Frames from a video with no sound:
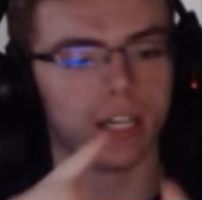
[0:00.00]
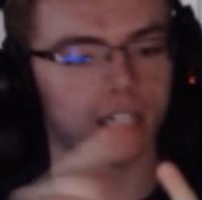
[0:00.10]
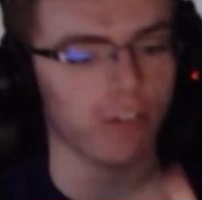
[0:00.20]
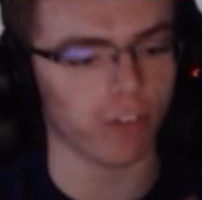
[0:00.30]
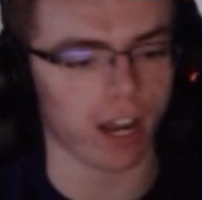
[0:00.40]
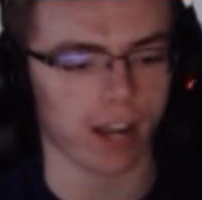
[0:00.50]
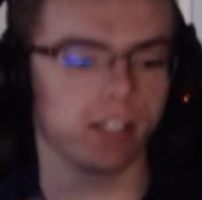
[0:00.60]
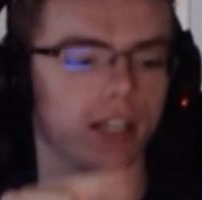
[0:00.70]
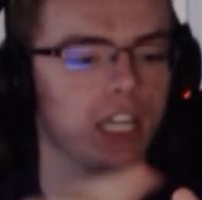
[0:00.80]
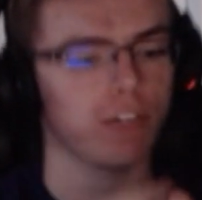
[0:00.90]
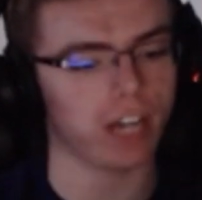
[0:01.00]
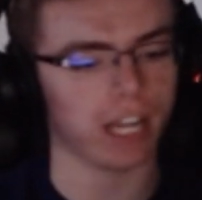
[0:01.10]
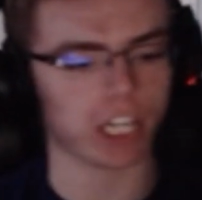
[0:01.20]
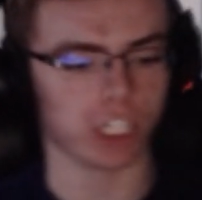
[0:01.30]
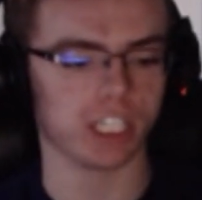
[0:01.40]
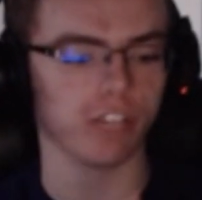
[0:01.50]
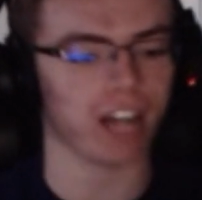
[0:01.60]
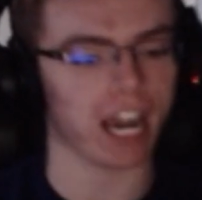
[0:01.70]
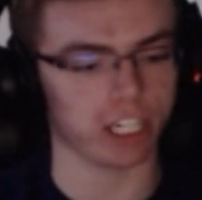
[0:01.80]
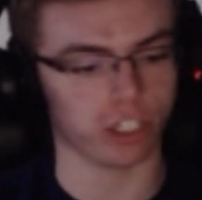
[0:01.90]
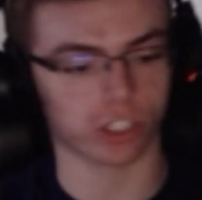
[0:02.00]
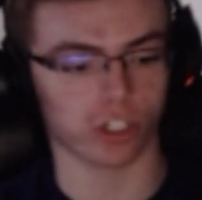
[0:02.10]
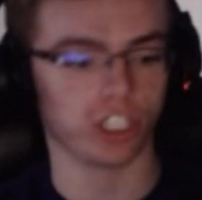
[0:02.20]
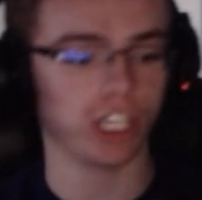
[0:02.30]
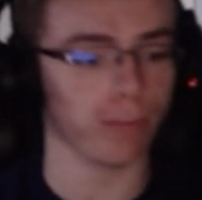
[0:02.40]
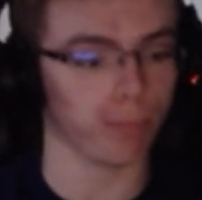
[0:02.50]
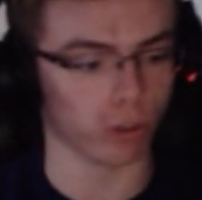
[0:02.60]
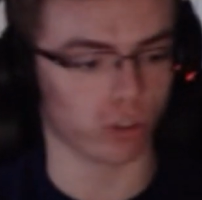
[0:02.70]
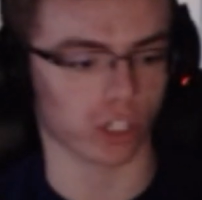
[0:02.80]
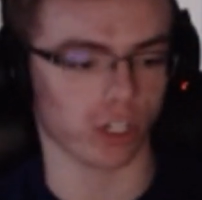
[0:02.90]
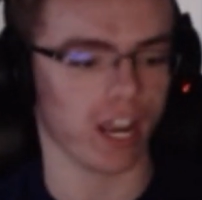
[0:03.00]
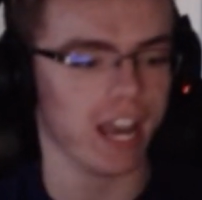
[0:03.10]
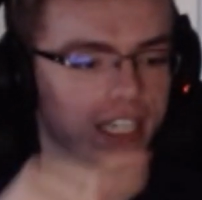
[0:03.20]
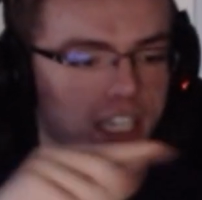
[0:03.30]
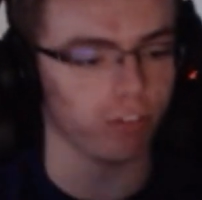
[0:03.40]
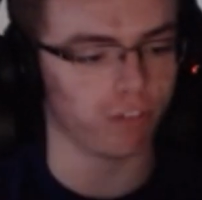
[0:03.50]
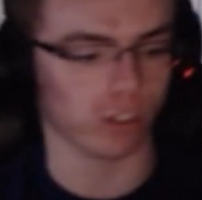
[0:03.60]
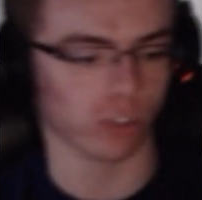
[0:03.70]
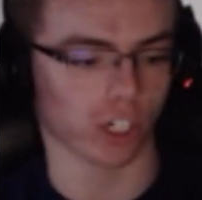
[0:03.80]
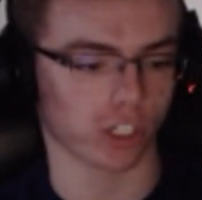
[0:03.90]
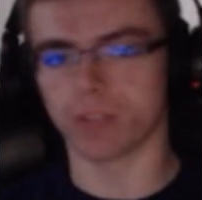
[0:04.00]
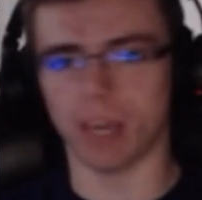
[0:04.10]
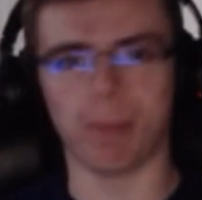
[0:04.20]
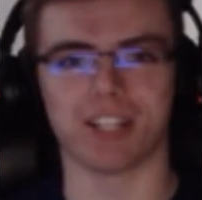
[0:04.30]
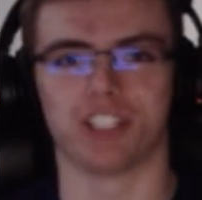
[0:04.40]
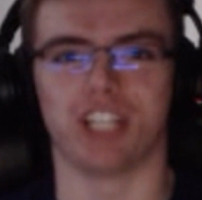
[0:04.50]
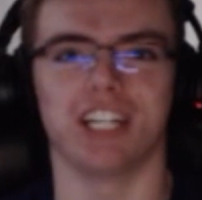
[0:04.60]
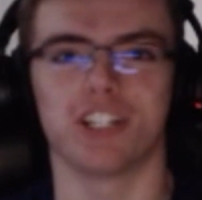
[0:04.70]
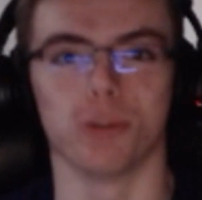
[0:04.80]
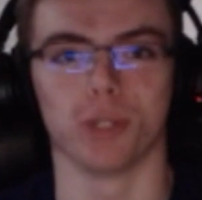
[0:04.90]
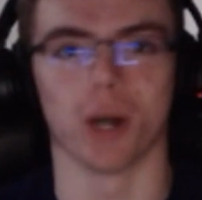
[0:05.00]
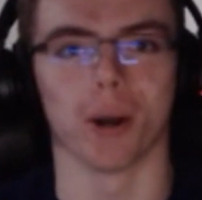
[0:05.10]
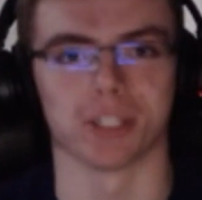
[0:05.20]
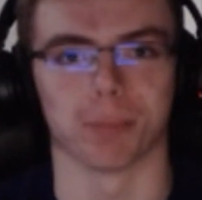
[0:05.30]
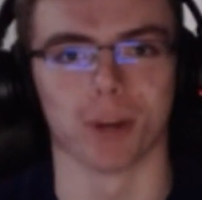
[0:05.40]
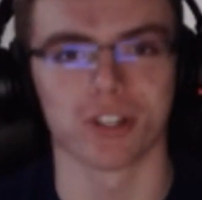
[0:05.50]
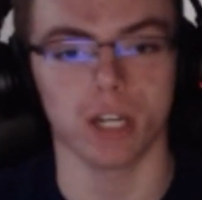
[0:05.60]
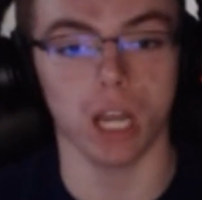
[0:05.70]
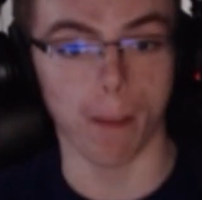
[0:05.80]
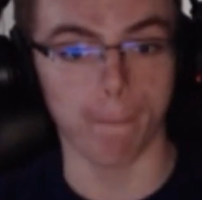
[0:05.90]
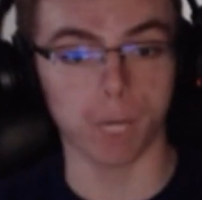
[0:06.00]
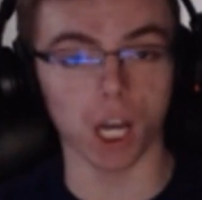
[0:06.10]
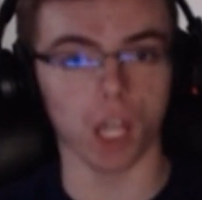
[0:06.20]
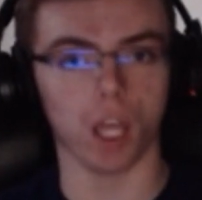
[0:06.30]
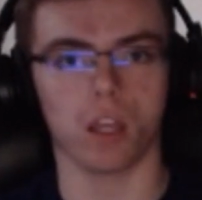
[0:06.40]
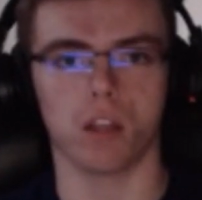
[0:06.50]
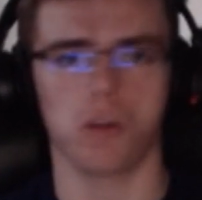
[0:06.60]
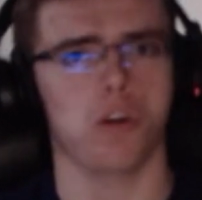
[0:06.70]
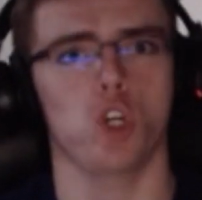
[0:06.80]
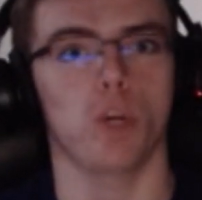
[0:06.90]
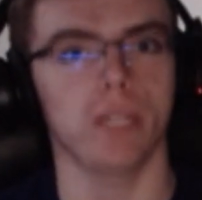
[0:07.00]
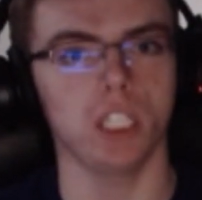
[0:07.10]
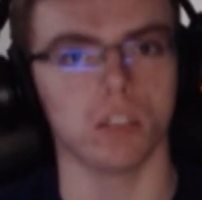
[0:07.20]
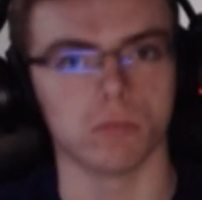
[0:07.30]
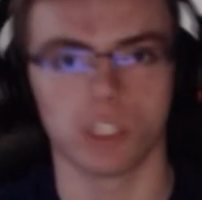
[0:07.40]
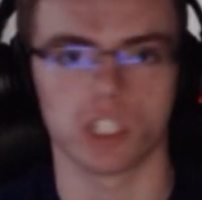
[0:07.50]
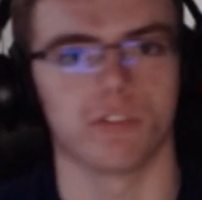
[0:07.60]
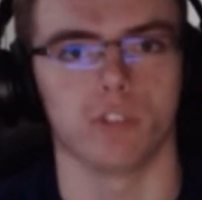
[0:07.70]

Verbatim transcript: different eyes, different eyelashes, different eye structure, different bone structure, different facial structure. It basically changes who you are as a person, but no big deal. It's just a